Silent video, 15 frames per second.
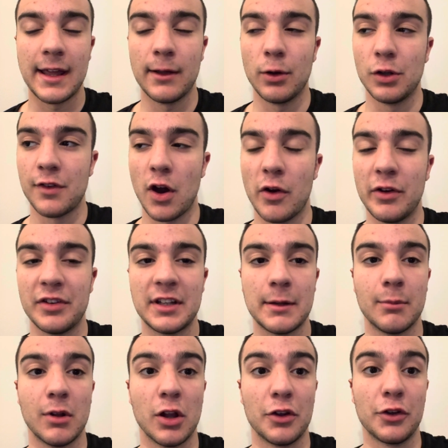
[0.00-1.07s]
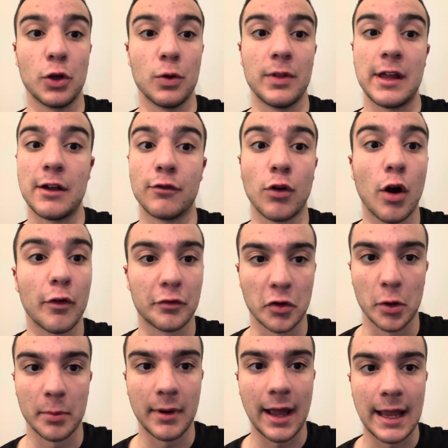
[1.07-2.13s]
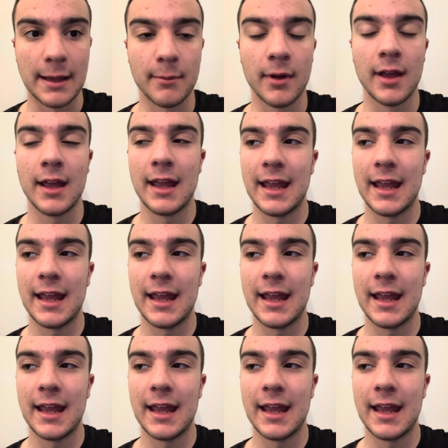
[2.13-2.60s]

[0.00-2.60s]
it was very similar to the Rotherham game